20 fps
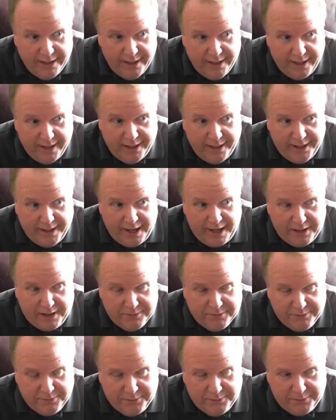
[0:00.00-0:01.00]

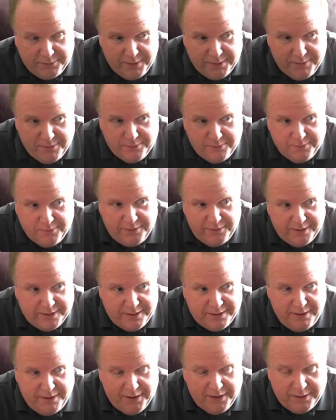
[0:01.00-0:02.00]
When we were
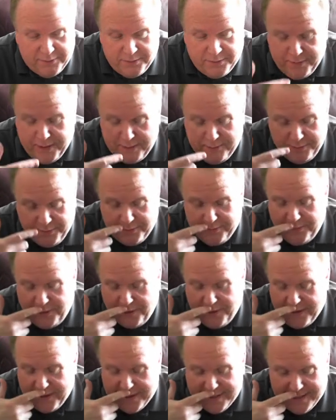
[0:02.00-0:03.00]
talking to people at
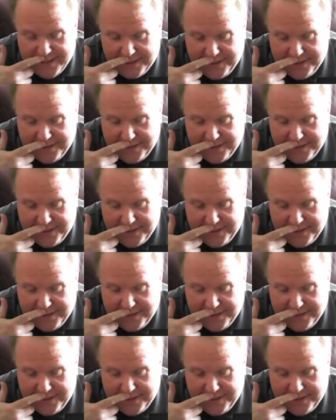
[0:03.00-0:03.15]
parties,